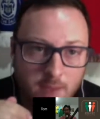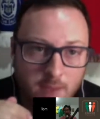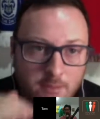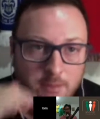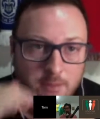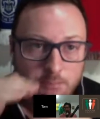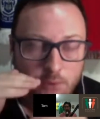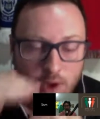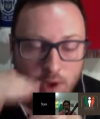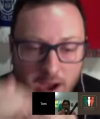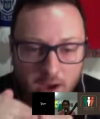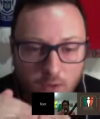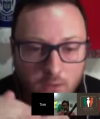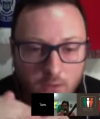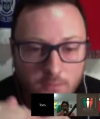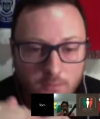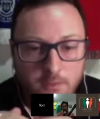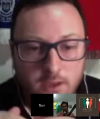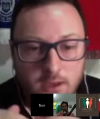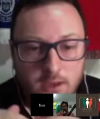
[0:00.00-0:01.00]

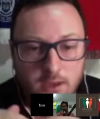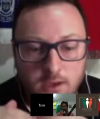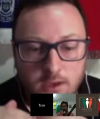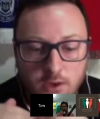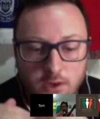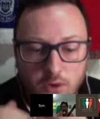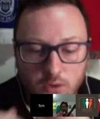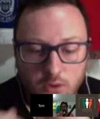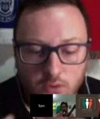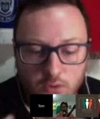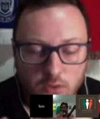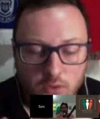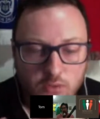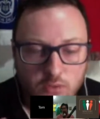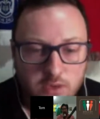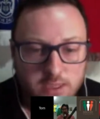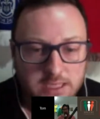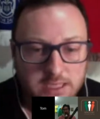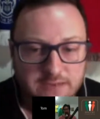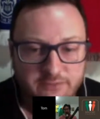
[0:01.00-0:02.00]
Mohamed put out
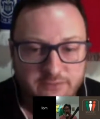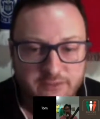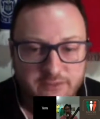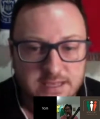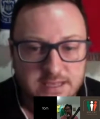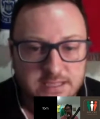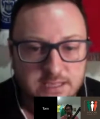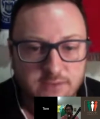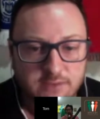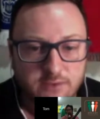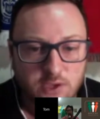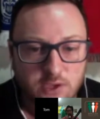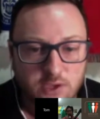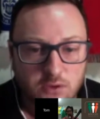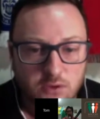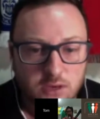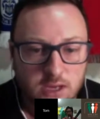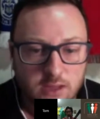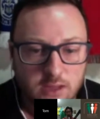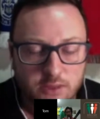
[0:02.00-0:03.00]
a really
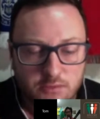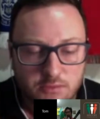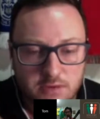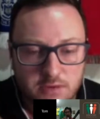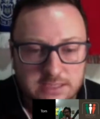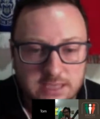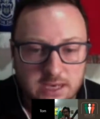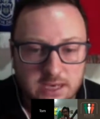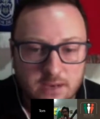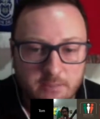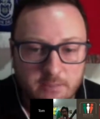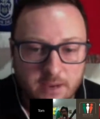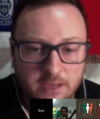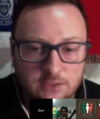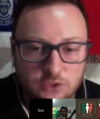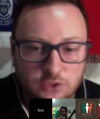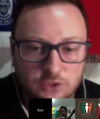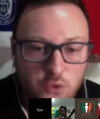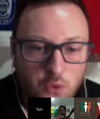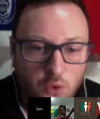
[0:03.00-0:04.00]
defensive unit, 3
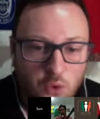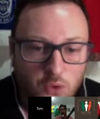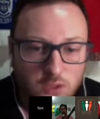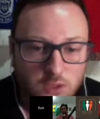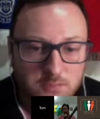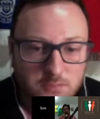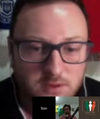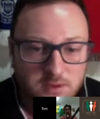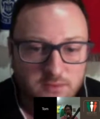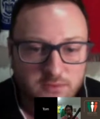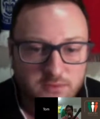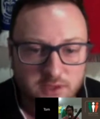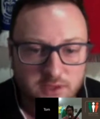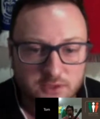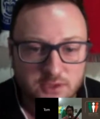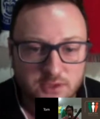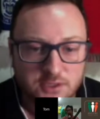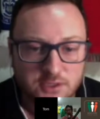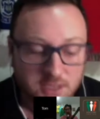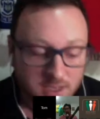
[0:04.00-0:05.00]
centre backs, 2 holding
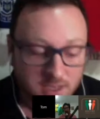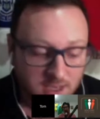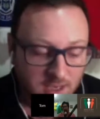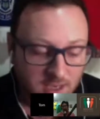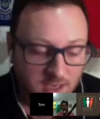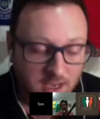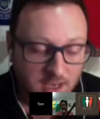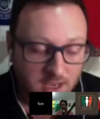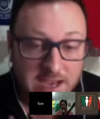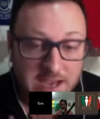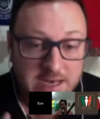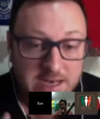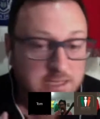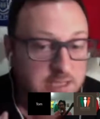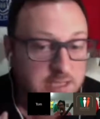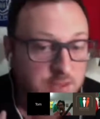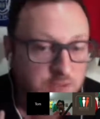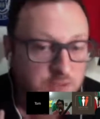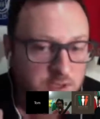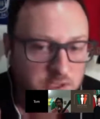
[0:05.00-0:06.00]
midfielders.
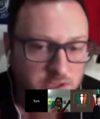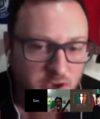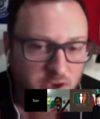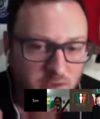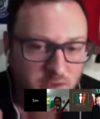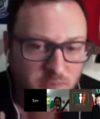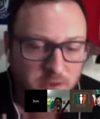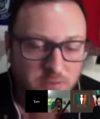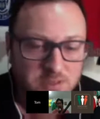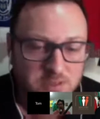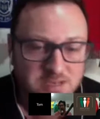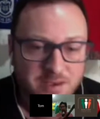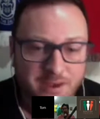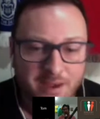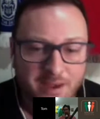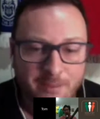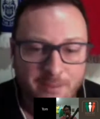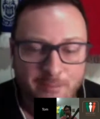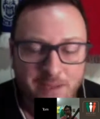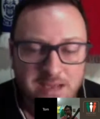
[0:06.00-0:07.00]
And he did the job. It was
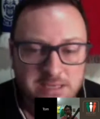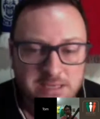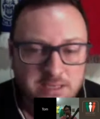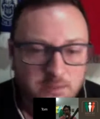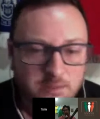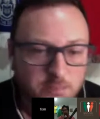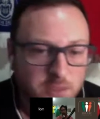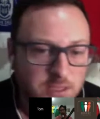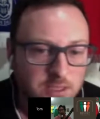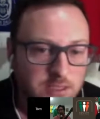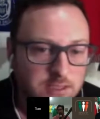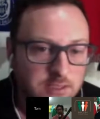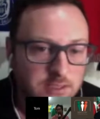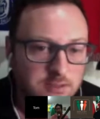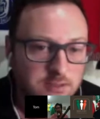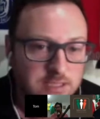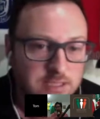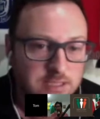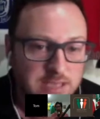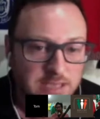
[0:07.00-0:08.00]
a masterpiece. It was
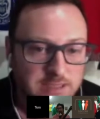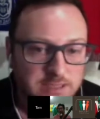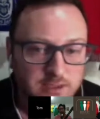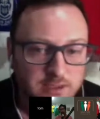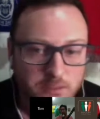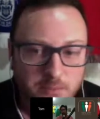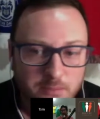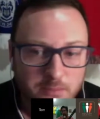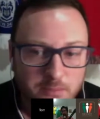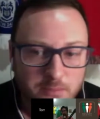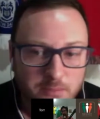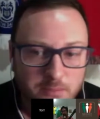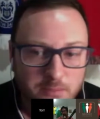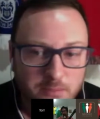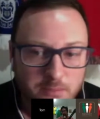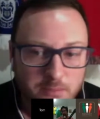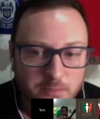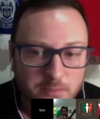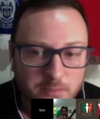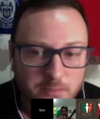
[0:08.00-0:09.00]
a tactical
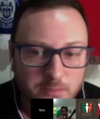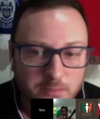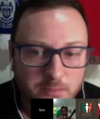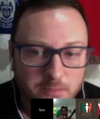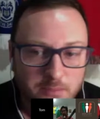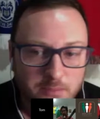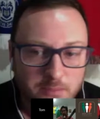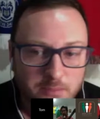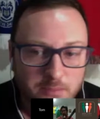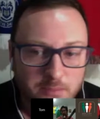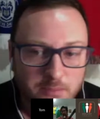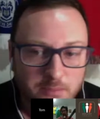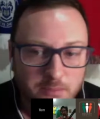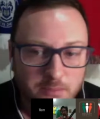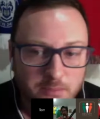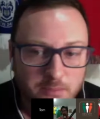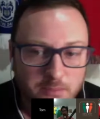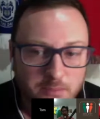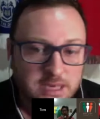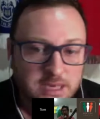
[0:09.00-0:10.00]
masterpiece. And
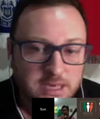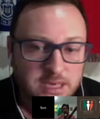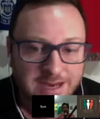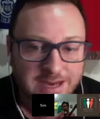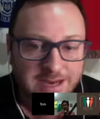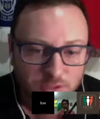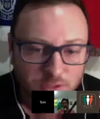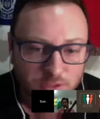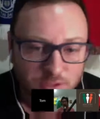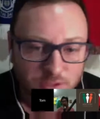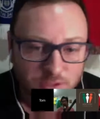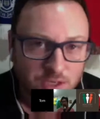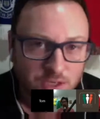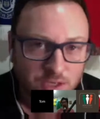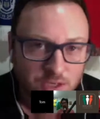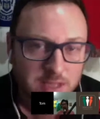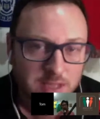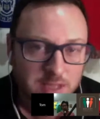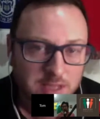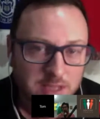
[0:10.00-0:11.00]
Tigres had absolutely no
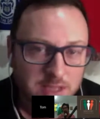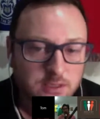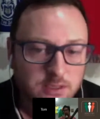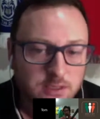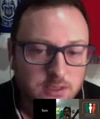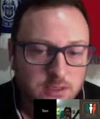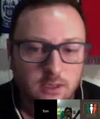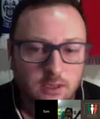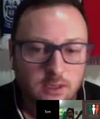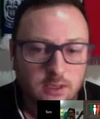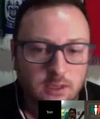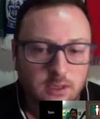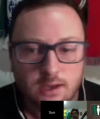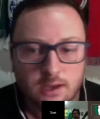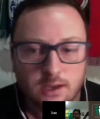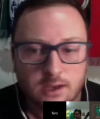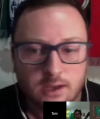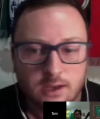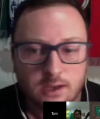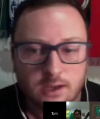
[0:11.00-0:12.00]
answer. Now,
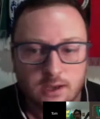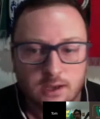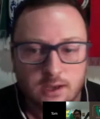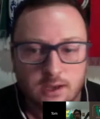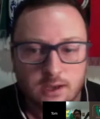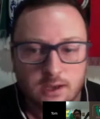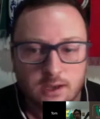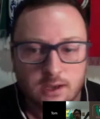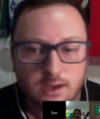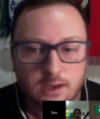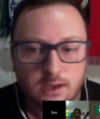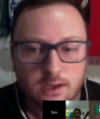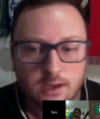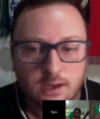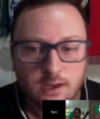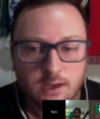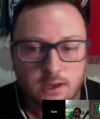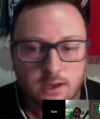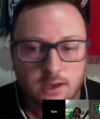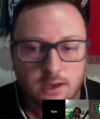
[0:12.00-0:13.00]
I think the thing is now,
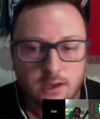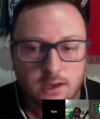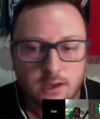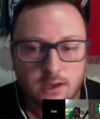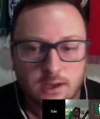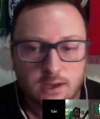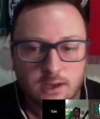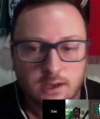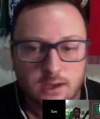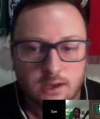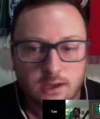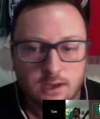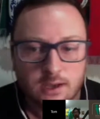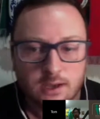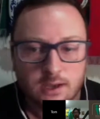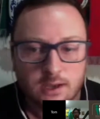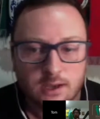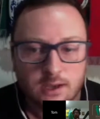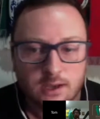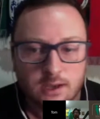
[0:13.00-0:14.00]
the big question,
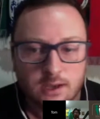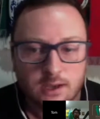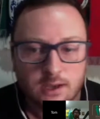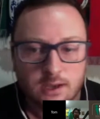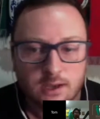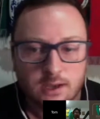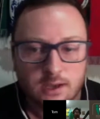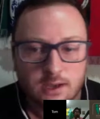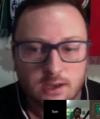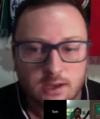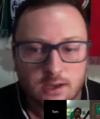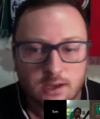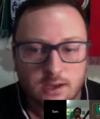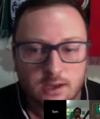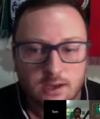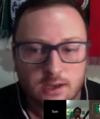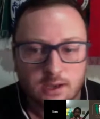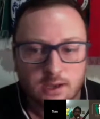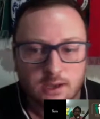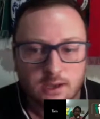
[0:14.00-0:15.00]
we know that Tigres are going
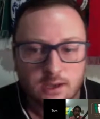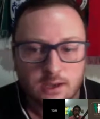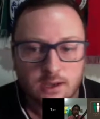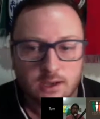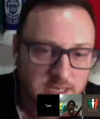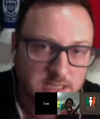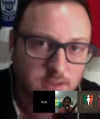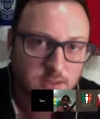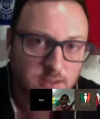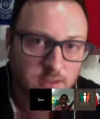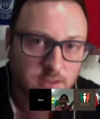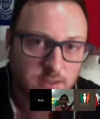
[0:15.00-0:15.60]
to have the possession.